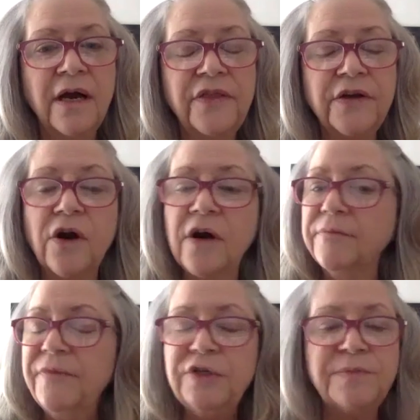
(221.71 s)

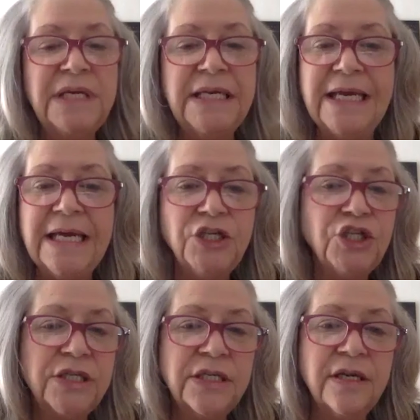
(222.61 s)
There's
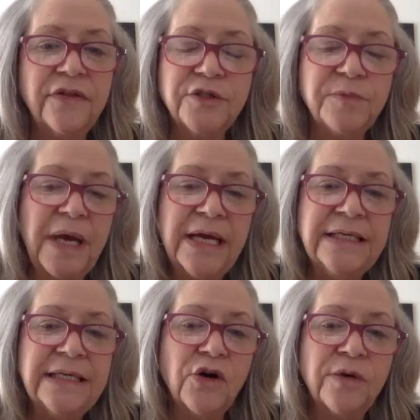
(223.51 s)
mediation, there's
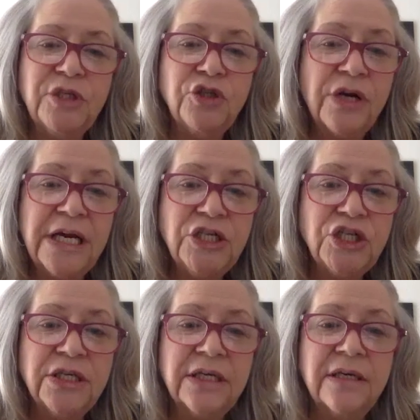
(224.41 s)
binding
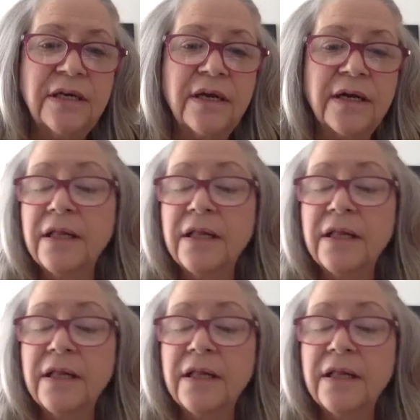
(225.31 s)
arbitration,